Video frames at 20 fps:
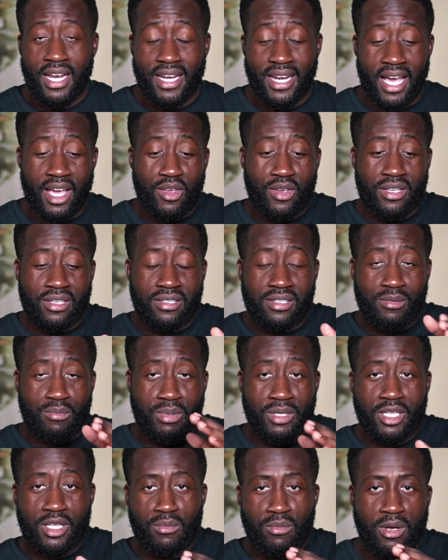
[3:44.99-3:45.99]
Now you can
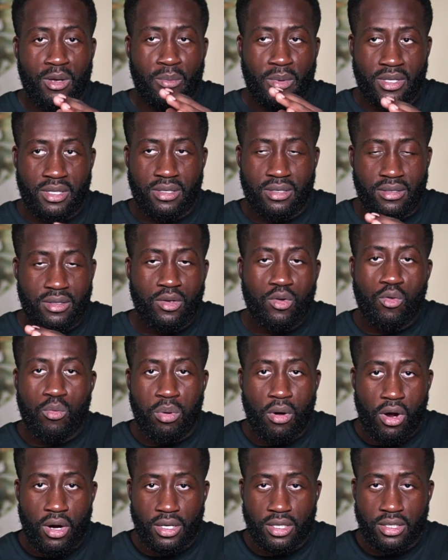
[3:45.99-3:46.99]
split them up into 2
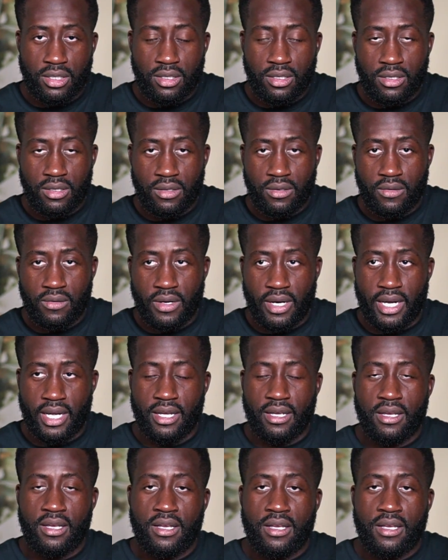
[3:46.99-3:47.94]
parts, right?